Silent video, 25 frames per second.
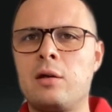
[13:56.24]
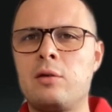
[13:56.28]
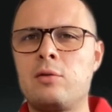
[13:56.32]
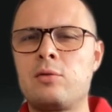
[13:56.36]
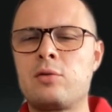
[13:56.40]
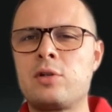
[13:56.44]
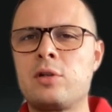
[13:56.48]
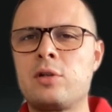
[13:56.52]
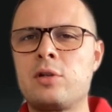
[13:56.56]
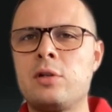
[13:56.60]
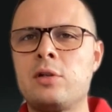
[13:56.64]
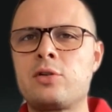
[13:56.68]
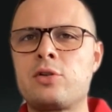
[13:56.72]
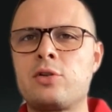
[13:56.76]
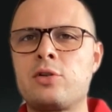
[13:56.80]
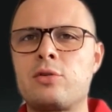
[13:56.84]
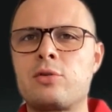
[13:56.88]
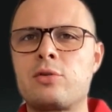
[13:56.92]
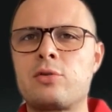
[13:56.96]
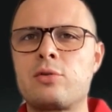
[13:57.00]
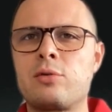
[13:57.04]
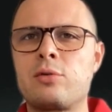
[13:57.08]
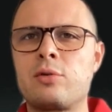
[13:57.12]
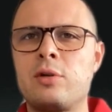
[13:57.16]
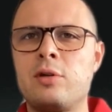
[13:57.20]
utility
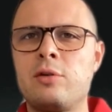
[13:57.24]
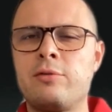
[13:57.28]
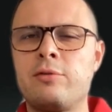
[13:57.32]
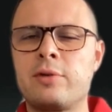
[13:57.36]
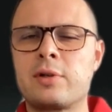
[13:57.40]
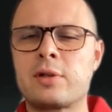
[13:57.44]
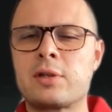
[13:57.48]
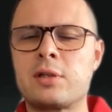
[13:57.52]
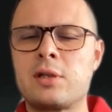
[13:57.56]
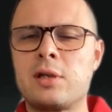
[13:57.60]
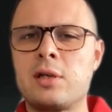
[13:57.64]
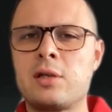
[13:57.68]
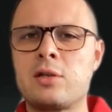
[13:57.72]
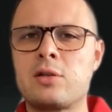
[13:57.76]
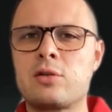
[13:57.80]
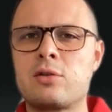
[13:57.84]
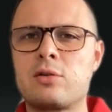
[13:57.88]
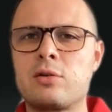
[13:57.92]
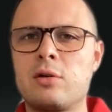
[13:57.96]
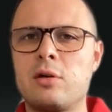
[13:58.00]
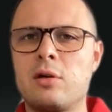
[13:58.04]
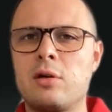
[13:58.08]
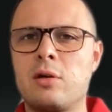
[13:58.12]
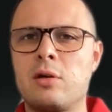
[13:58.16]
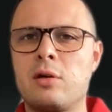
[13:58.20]
to give access
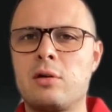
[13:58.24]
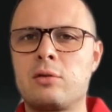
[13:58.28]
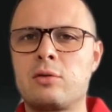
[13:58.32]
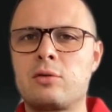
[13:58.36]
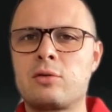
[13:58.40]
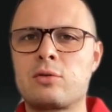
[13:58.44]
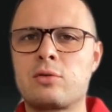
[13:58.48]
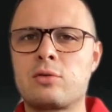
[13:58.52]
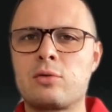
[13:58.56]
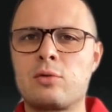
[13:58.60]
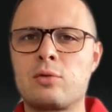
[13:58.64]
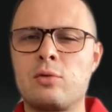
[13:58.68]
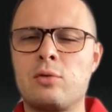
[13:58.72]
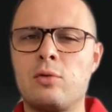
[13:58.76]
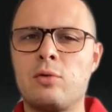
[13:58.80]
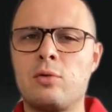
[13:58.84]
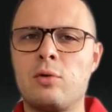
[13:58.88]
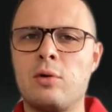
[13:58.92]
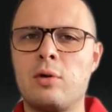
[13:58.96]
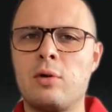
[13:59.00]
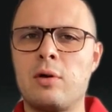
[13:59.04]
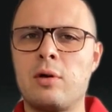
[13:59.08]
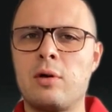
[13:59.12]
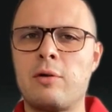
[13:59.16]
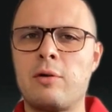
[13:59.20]

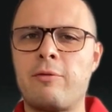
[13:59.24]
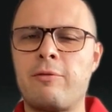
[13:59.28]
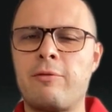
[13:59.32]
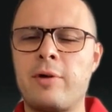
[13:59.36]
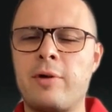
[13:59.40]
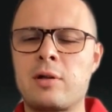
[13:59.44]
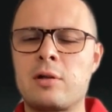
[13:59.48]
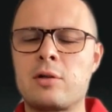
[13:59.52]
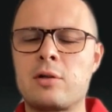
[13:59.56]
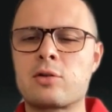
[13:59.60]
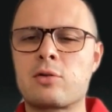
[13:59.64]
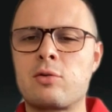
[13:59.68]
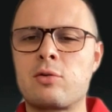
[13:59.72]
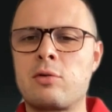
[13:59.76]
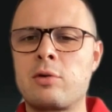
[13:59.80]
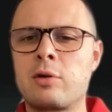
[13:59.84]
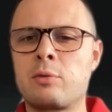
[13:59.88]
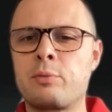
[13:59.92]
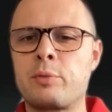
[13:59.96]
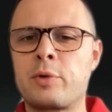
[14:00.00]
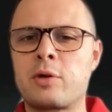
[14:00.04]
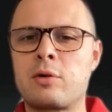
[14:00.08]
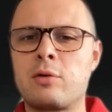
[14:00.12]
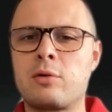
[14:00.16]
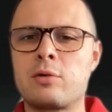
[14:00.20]
to final
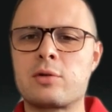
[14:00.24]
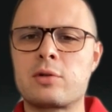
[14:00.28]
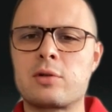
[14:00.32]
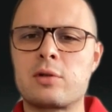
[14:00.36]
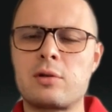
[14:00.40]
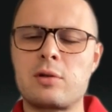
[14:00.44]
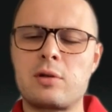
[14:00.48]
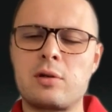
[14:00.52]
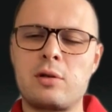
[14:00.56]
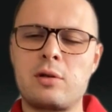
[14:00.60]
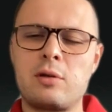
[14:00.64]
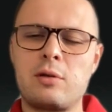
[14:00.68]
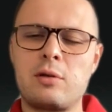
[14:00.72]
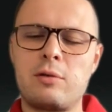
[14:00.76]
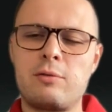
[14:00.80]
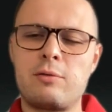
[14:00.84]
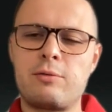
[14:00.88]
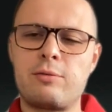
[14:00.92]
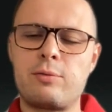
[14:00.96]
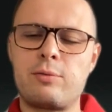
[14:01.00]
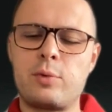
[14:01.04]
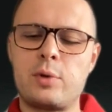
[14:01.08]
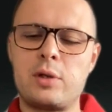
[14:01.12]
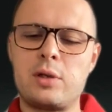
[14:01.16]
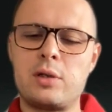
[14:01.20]
scoring, because if
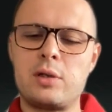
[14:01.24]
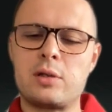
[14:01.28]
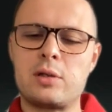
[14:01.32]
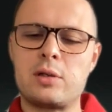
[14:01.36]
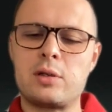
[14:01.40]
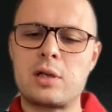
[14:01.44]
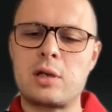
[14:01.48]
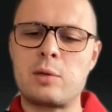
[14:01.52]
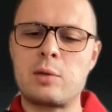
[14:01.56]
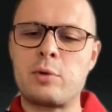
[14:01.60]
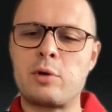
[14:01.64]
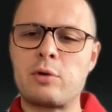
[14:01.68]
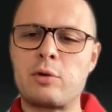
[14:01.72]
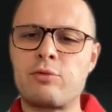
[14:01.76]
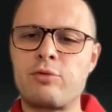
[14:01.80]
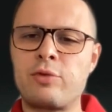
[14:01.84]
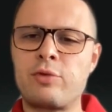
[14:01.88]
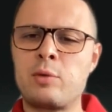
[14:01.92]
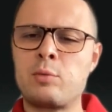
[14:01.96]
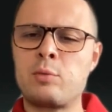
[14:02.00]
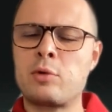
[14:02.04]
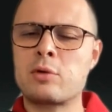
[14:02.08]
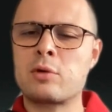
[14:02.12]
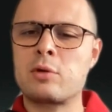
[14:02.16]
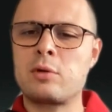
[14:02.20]
we say about free
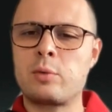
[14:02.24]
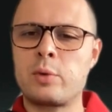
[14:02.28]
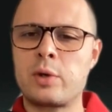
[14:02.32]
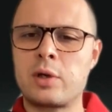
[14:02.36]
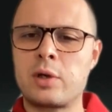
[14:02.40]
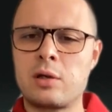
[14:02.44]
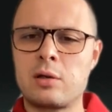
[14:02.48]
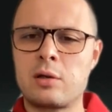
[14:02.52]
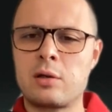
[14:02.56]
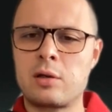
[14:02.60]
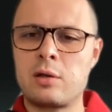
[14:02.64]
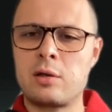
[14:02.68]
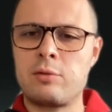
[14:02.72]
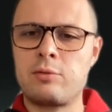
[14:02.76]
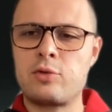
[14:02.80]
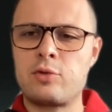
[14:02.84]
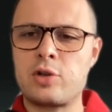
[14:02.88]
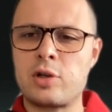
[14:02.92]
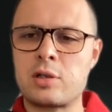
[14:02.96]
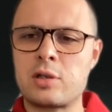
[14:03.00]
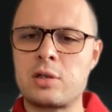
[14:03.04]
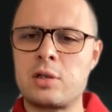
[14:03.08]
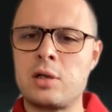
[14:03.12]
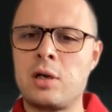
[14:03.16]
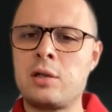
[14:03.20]
model, we can give
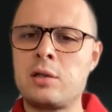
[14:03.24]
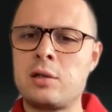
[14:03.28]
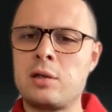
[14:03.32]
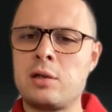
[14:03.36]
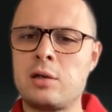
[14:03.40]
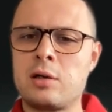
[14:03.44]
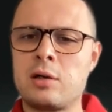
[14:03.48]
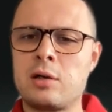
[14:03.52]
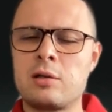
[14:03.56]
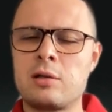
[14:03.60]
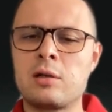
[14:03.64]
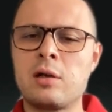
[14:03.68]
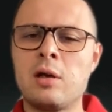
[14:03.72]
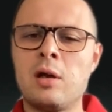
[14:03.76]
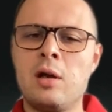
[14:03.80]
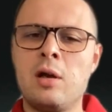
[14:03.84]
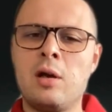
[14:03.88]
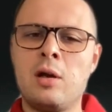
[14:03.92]
just data and